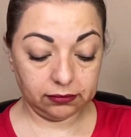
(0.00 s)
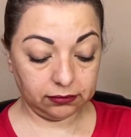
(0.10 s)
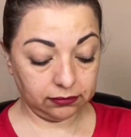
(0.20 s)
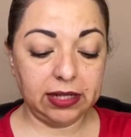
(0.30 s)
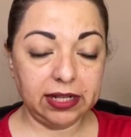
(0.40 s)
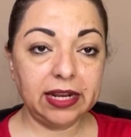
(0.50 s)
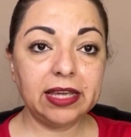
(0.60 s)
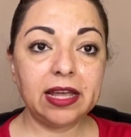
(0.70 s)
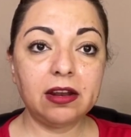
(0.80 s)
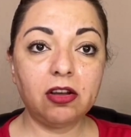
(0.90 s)
And then
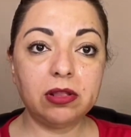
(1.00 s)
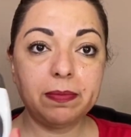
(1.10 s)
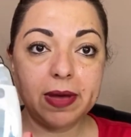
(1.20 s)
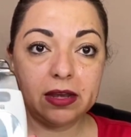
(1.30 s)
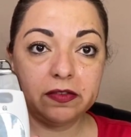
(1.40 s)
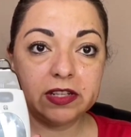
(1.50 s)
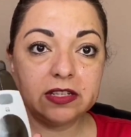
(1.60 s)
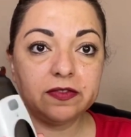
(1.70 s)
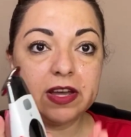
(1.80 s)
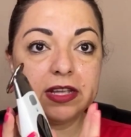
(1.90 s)
again, on the back of the
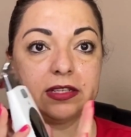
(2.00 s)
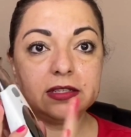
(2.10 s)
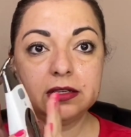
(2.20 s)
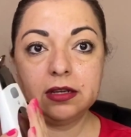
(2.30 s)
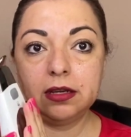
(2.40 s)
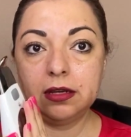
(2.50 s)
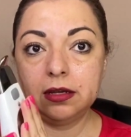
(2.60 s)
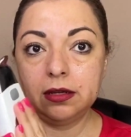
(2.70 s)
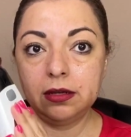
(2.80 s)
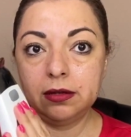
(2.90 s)
device,
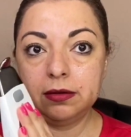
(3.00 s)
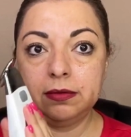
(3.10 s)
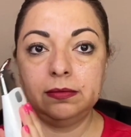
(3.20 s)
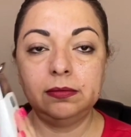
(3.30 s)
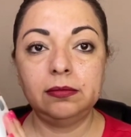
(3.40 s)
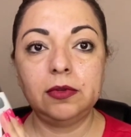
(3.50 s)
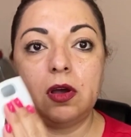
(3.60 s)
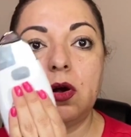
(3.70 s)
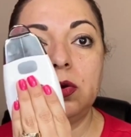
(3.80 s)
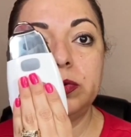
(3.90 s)

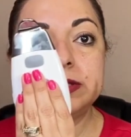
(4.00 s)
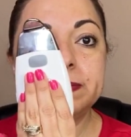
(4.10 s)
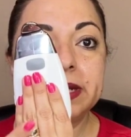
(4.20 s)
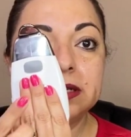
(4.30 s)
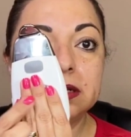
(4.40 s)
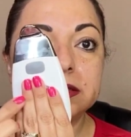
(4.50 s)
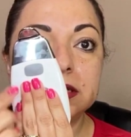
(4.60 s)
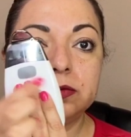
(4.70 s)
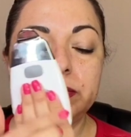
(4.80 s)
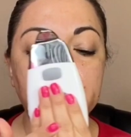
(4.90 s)
always make
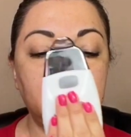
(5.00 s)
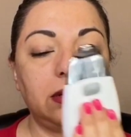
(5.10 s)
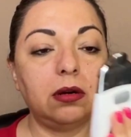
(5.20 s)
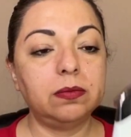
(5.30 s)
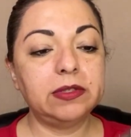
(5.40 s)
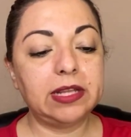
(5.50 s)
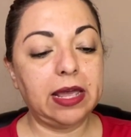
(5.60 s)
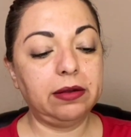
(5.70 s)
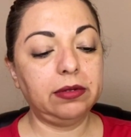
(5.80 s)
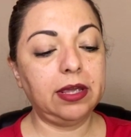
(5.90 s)
contact with the chrome side,
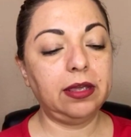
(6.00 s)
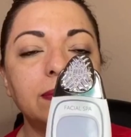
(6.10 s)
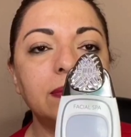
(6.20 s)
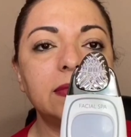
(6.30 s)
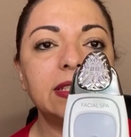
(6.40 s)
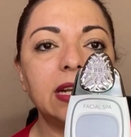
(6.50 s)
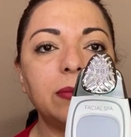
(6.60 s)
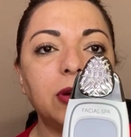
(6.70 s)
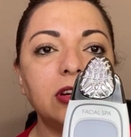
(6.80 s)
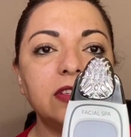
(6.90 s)
okay? Set up
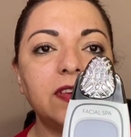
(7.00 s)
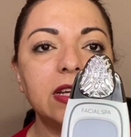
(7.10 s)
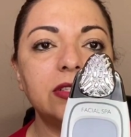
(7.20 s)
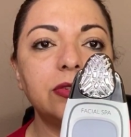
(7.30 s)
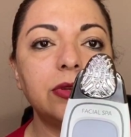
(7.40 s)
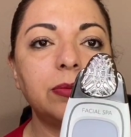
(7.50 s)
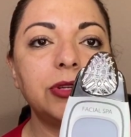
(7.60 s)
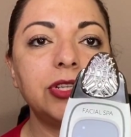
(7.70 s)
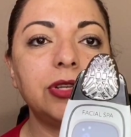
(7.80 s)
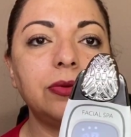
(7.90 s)
our device to number
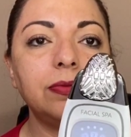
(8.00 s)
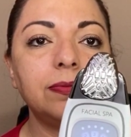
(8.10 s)
2.